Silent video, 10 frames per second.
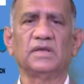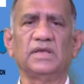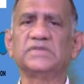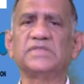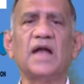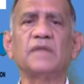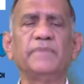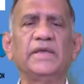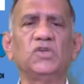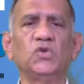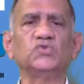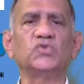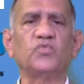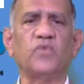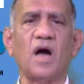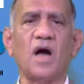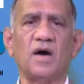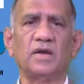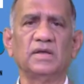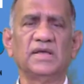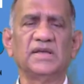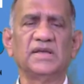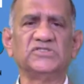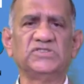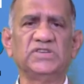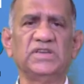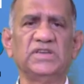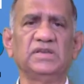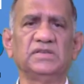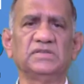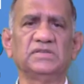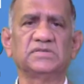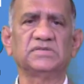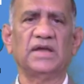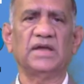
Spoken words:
is not being used for genes